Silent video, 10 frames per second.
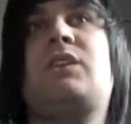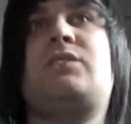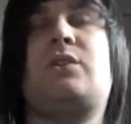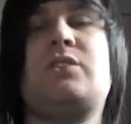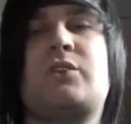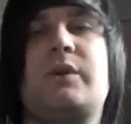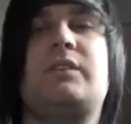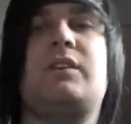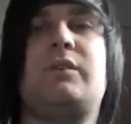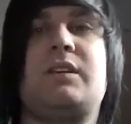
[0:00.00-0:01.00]
So just
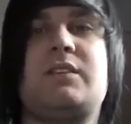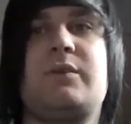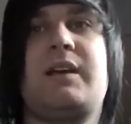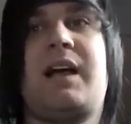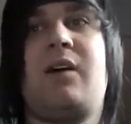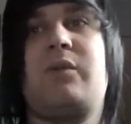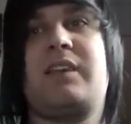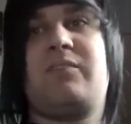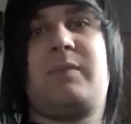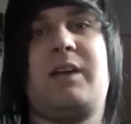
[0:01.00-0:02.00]
quickly going into it, I'll
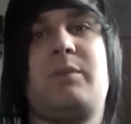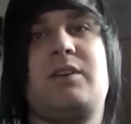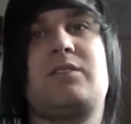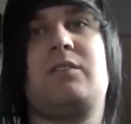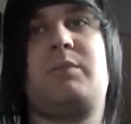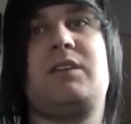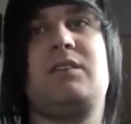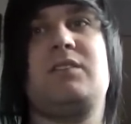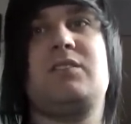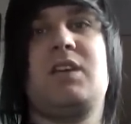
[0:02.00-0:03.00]
give my personal
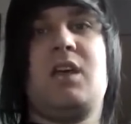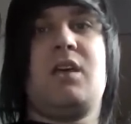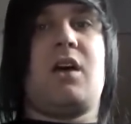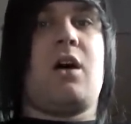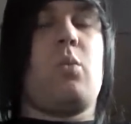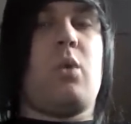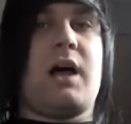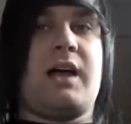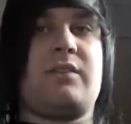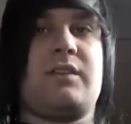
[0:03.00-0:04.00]
opinions on what
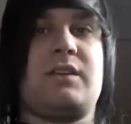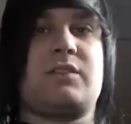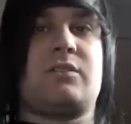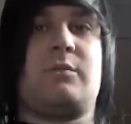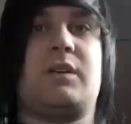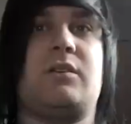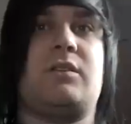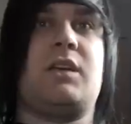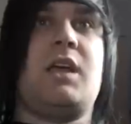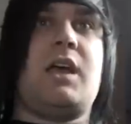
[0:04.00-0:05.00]
I think is going to be
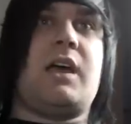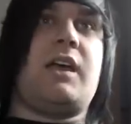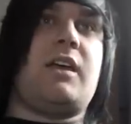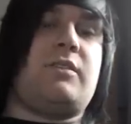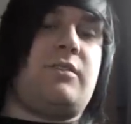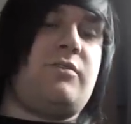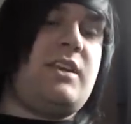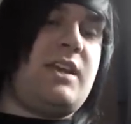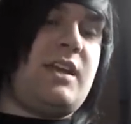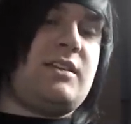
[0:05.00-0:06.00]
good. The three
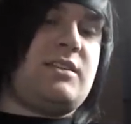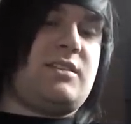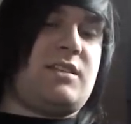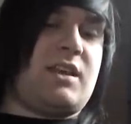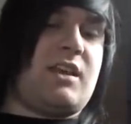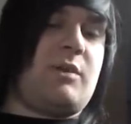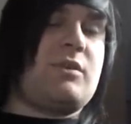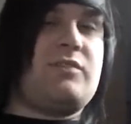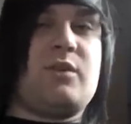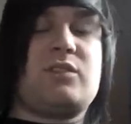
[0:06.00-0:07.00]
decks, I'm
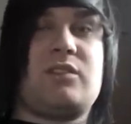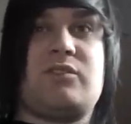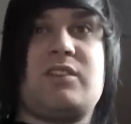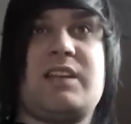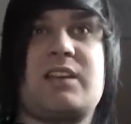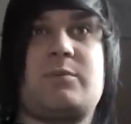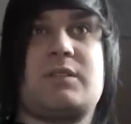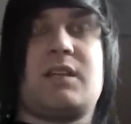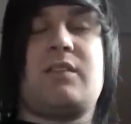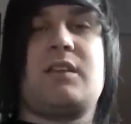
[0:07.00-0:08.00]
going to focus on three decks
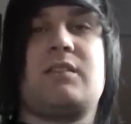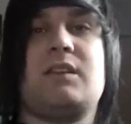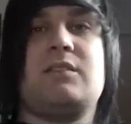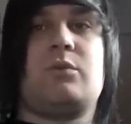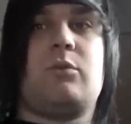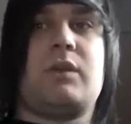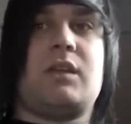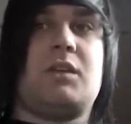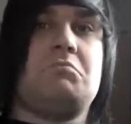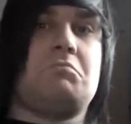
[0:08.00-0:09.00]
because I think these will
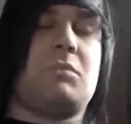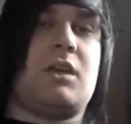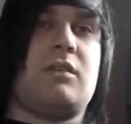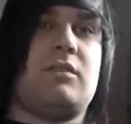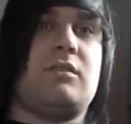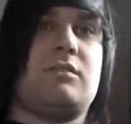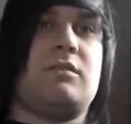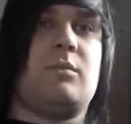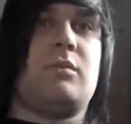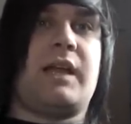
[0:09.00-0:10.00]
be
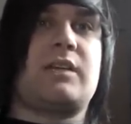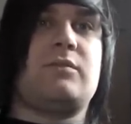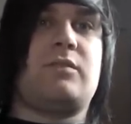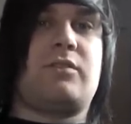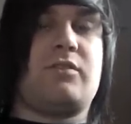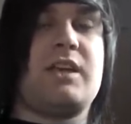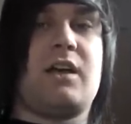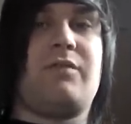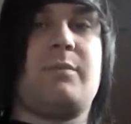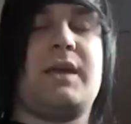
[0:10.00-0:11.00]
three
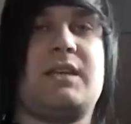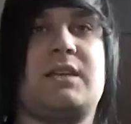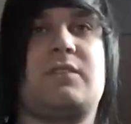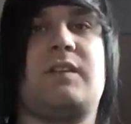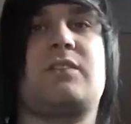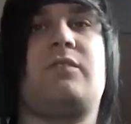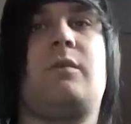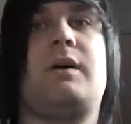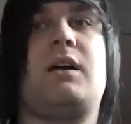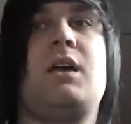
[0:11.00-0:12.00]
of the main decks of next
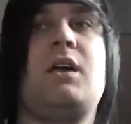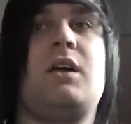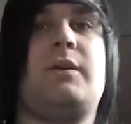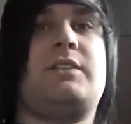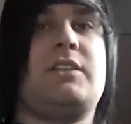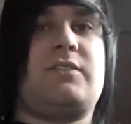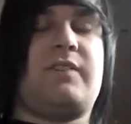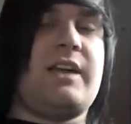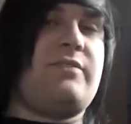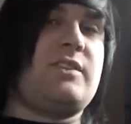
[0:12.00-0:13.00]
format, which is
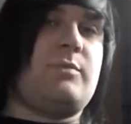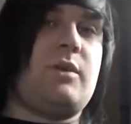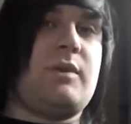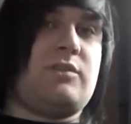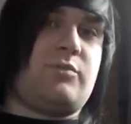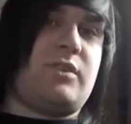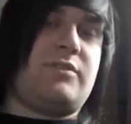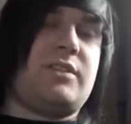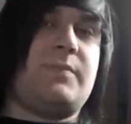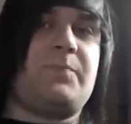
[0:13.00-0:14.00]
Five Fists, Mermails and
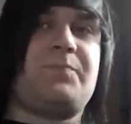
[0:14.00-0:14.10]
Prophecy.